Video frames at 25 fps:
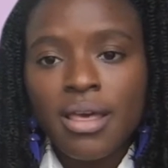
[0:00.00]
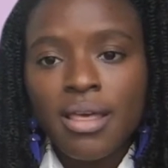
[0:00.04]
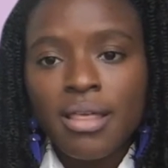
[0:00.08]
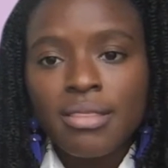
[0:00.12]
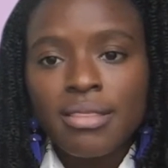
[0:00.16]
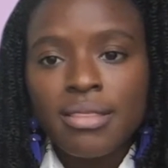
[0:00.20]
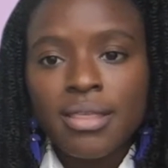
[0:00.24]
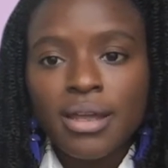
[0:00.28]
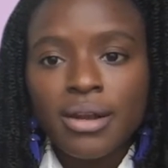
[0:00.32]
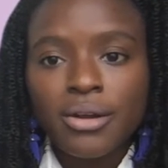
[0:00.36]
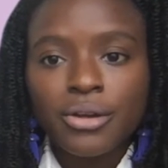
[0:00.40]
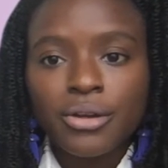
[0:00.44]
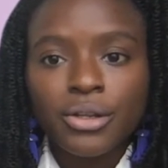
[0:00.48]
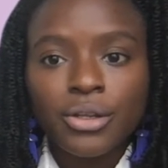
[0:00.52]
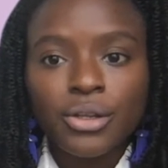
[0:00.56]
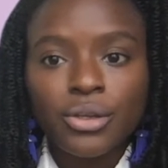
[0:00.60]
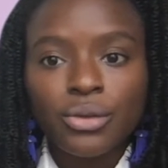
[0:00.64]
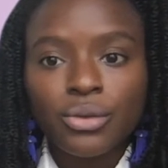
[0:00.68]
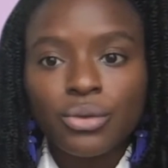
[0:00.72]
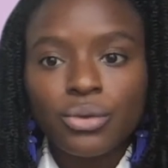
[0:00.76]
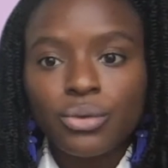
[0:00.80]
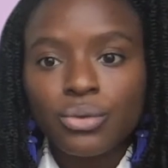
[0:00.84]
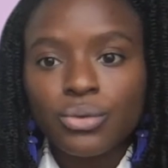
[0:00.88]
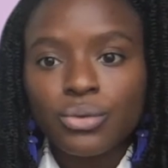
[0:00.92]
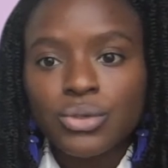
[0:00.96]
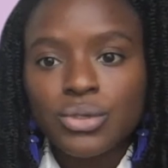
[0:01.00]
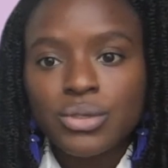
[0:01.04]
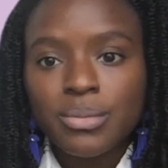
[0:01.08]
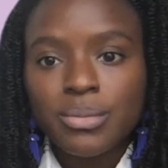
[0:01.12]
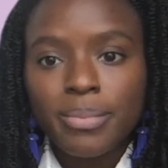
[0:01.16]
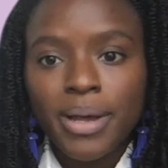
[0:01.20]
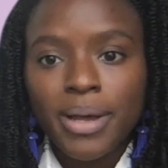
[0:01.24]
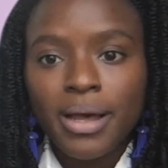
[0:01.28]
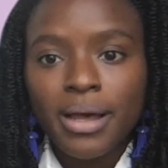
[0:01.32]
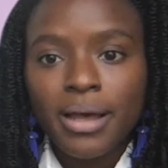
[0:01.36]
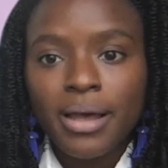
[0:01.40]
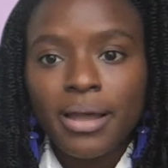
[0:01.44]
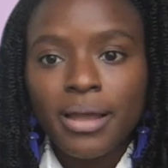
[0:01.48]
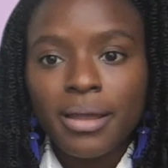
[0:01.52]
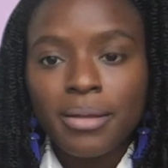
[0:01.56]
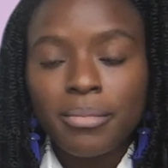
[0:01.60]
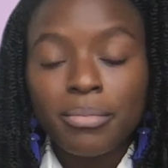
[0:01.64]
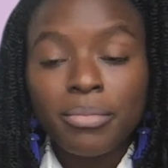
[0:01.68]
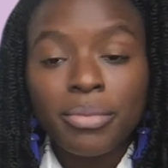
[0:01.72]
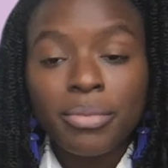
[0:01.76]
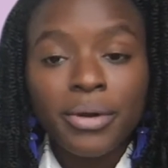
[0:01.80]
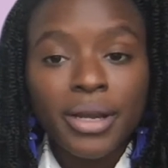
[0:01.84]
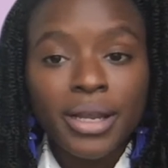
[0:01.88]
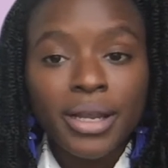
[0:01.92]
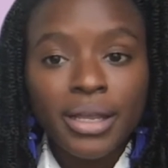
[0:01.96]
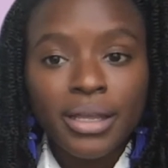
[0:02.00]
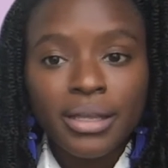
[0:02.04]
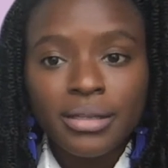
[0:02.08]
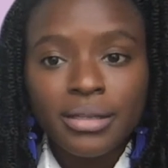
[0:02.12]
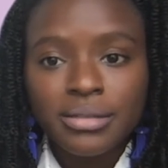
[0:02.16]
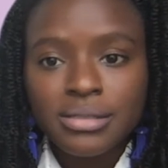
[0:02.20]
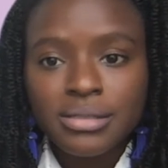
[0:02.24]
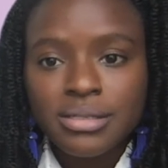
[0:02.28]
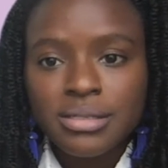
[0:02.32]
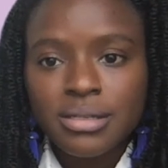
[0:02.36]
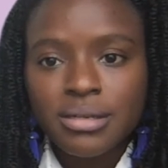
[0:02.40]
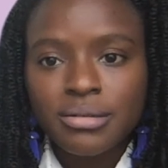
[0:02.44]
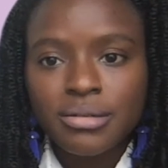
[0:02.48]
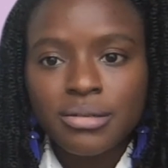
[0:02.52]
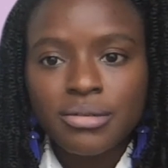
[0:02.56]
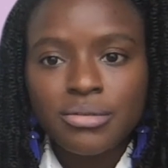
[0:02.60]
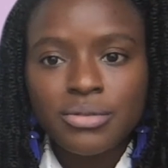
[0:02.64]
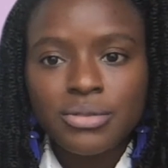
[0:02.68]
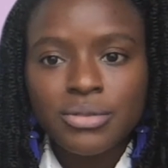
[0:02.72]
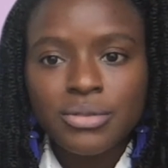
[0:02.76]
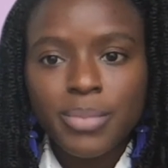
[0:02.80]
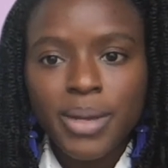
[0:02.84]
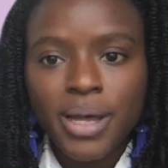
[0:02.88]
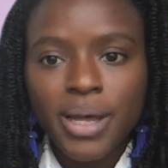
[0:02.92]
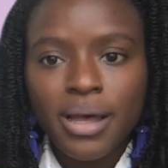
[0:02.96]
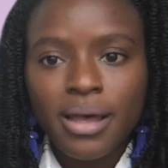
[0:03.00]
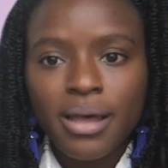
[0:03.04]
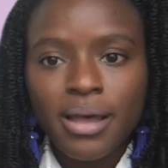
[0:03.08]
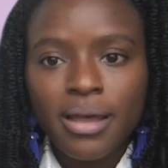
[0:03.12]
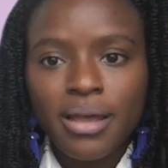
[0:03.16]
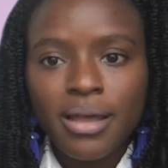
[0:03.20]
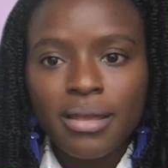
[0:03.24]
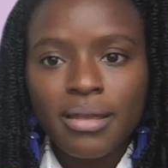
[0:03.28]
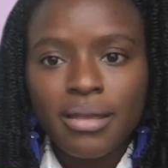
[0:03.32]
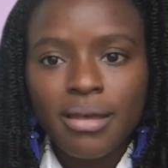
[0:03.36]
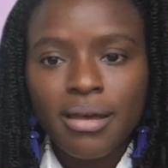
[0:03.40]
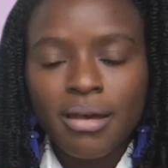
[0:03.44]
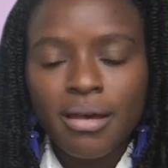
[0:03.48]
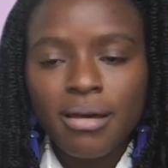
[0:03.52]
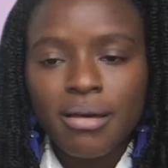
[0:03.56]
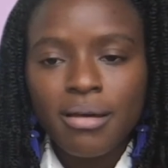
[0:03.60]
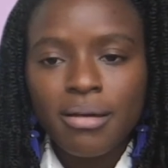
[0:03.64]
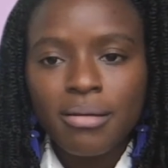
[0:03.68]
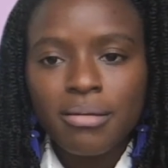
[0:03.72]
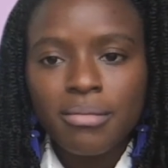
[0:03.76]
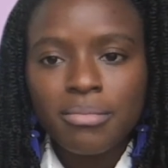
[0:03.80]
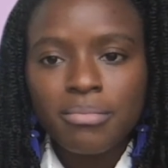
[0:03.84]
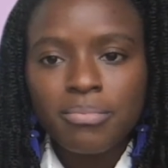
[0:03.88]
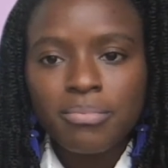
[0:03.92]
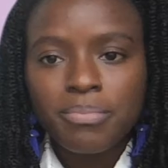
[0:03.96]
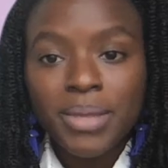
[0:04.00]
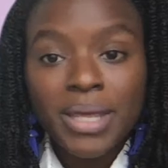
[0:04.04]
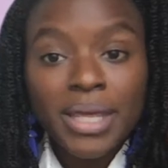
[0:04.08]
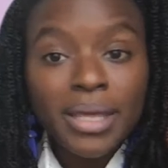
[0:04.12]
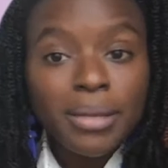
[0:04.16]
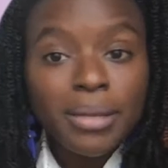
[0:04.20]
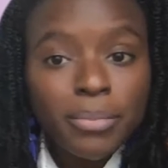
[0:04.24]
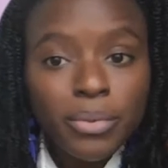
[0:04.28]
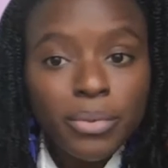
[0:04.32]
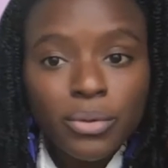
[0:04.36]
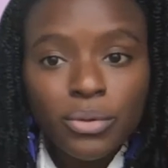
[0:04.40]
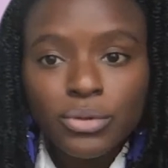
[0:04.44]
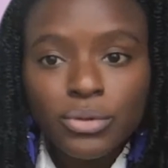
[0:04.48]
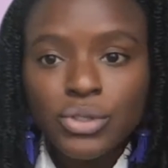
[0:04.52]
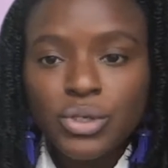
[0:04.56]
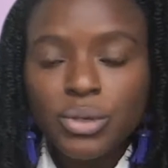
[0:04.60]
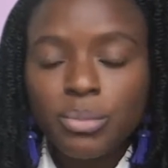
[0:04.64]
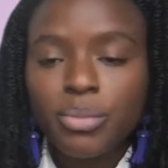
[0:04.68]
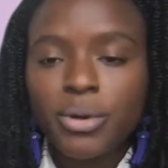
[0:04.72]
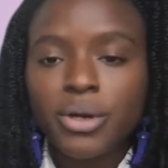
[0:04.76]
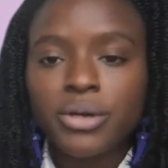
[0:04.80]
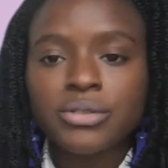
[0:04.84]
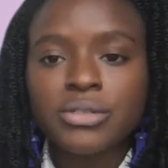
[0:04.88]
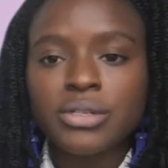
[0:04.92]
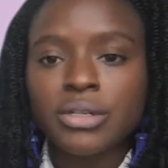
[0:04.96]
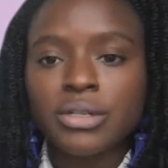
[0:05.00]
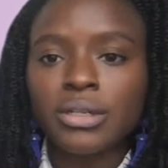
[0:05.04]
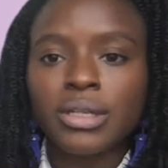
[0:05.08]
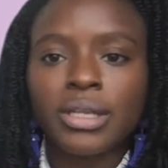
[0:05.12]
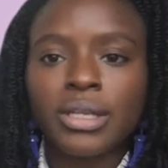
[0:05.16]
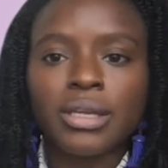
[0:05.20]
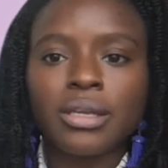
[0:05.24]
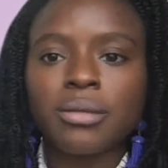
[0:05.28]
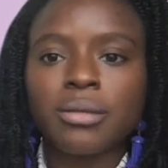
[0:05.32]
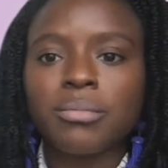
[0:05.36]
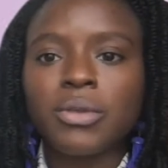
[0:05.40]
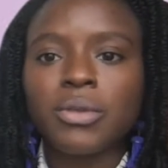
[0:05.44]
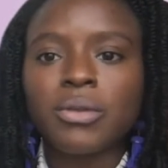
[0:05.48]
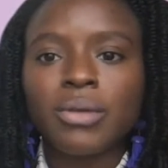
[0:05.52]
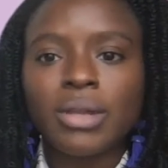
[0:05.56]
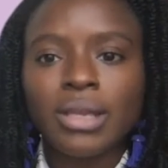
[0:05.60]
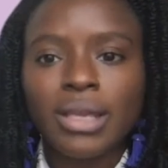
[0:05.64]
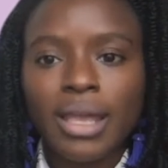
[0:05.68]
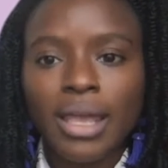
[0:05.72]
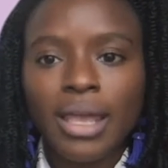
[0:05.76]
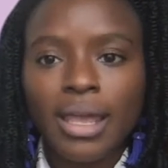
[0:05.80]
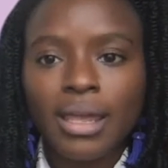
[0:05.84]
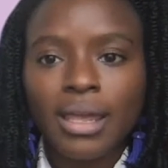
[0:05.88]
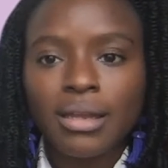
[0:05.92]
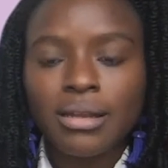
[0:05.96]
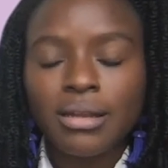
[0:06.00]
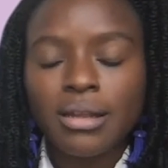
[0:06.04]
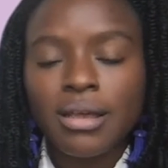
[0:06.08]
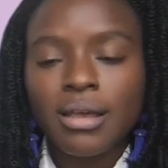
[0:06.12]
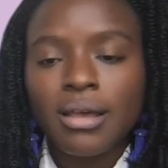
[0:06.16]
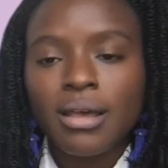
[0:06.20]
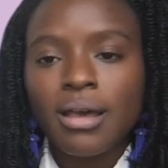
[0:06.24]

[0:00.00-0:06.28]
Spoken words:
that are used by brands, that are used by people to personally communicate